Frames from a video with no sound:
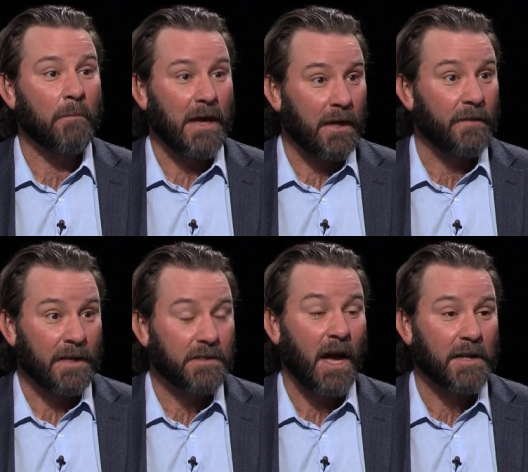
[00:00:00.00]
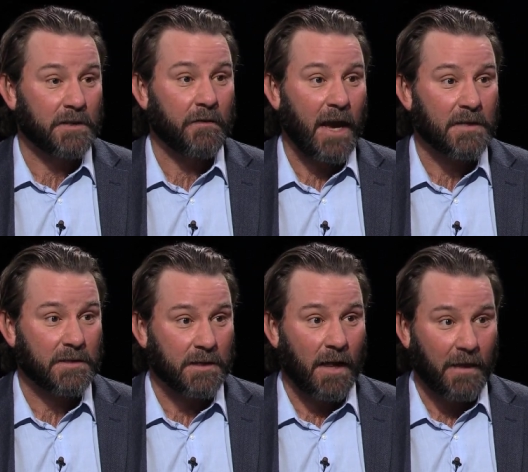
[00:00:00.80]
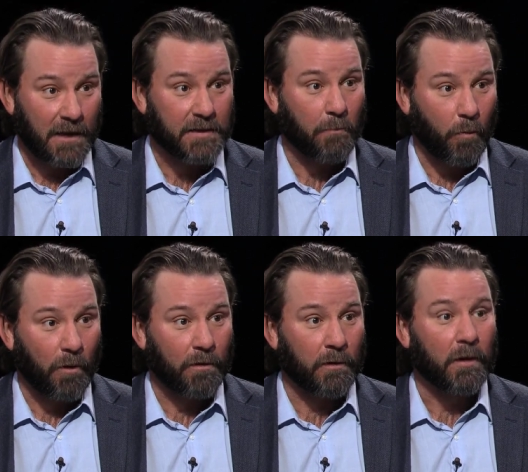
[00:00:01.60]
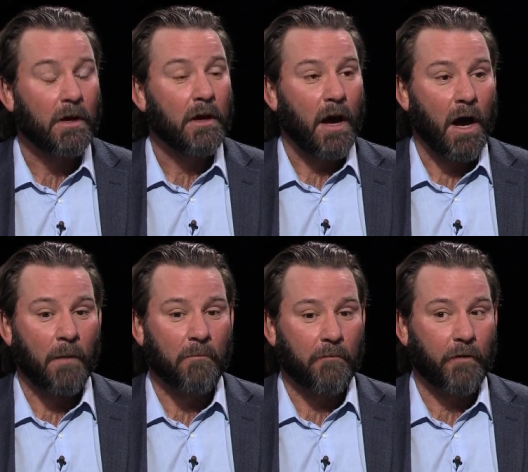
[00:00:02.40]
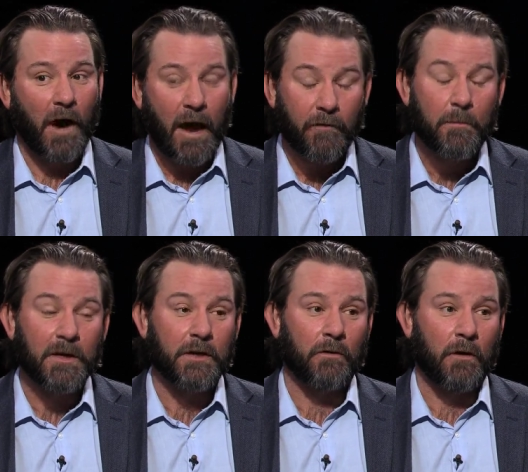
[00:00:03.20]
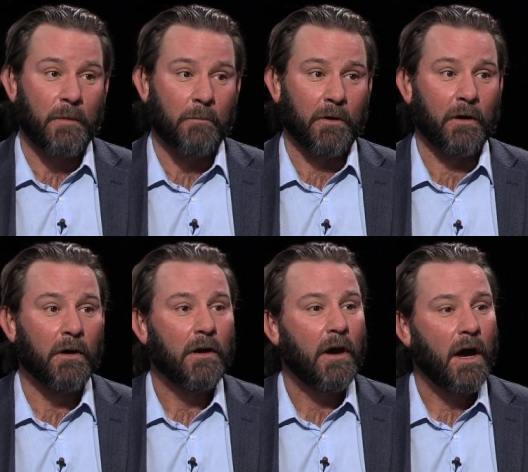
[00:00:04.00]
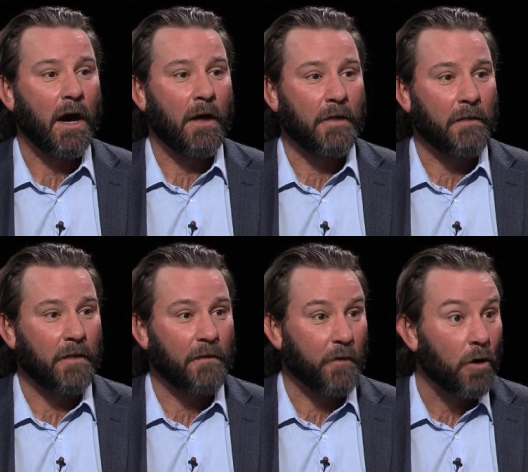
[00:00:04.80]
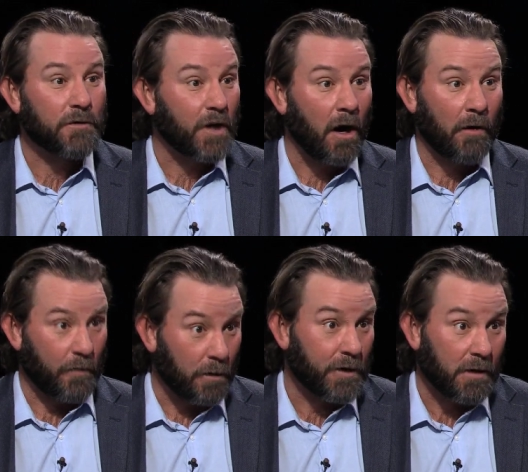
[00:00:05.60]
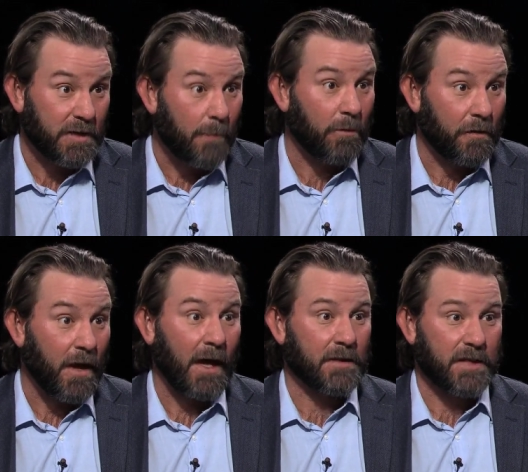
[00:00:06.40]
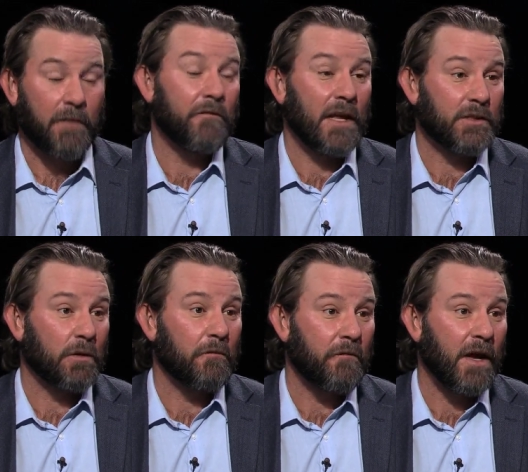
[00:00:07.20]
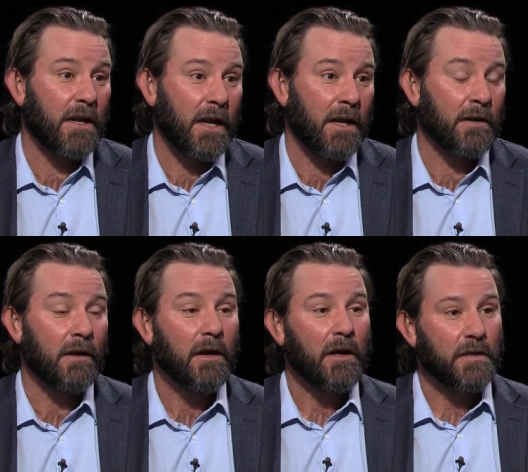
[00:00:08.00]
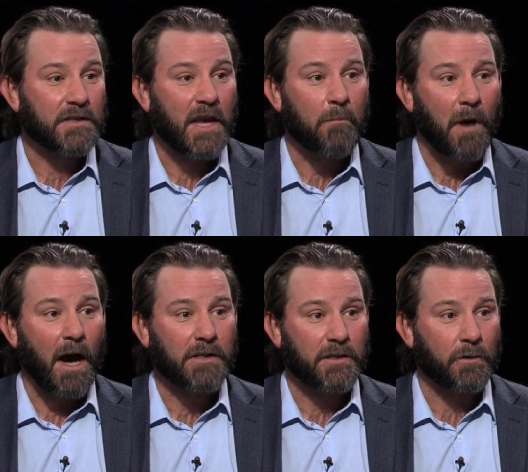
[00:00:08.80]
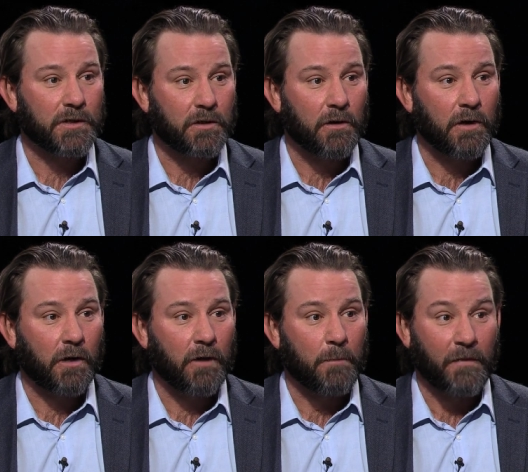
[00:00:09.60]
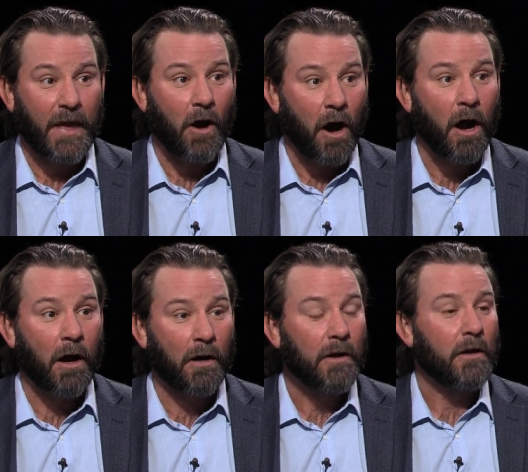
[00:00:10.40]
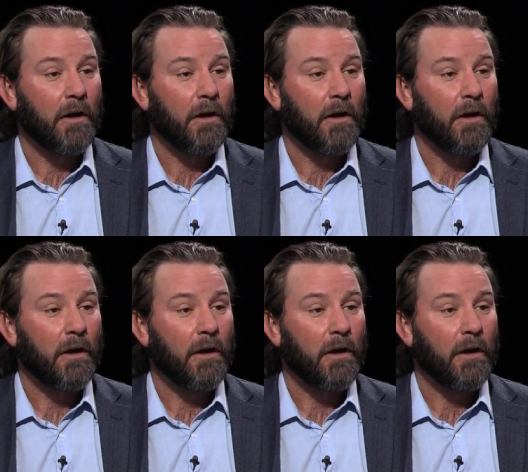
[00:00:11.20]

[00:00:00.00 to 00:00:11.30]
in these kinds of cases, and I think it's important for everybody to remember that those are separate things. They sort of fit in the same box to a certain degree, but they are